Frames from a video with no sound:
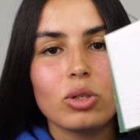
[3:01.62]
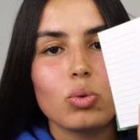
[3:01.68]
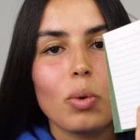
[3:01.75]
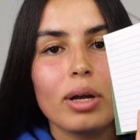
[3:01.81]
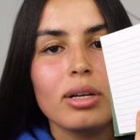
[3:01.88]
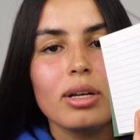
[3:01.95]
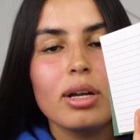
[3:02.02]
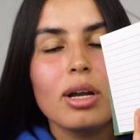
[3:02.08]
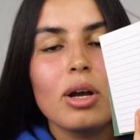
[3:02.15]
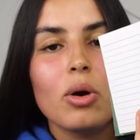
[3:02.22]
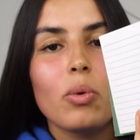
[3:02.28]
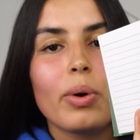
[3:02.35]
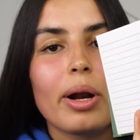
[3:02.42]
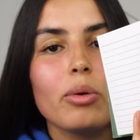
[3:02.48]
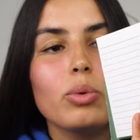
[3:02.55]
this one,
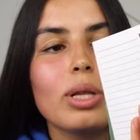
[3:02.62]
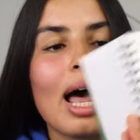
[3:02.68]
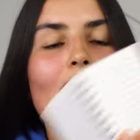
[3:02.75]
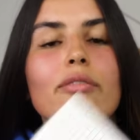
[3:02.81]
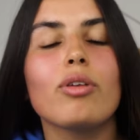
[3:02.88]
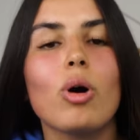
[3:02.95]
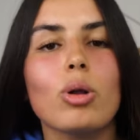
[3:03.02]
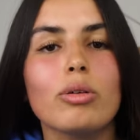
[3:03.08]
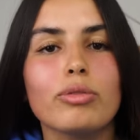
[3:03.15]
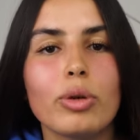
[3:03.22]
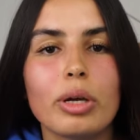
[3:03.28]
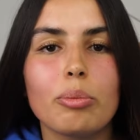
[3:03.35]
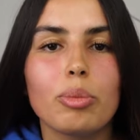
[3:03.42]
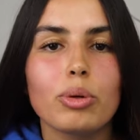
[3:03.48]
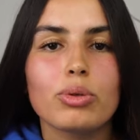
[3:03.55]
where I will have all of
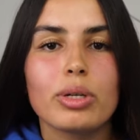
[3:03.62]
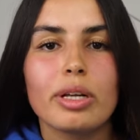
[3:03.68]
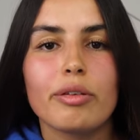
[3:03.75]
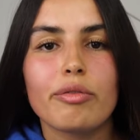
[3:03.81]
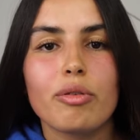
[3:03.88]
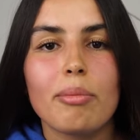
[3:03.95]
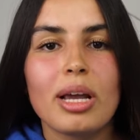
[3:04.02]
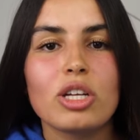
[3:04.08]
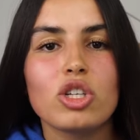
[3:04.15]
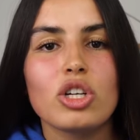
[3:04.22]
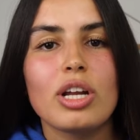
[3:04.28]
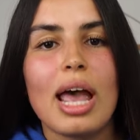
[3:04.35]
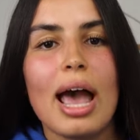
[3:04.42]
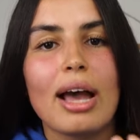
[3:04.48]
the important information,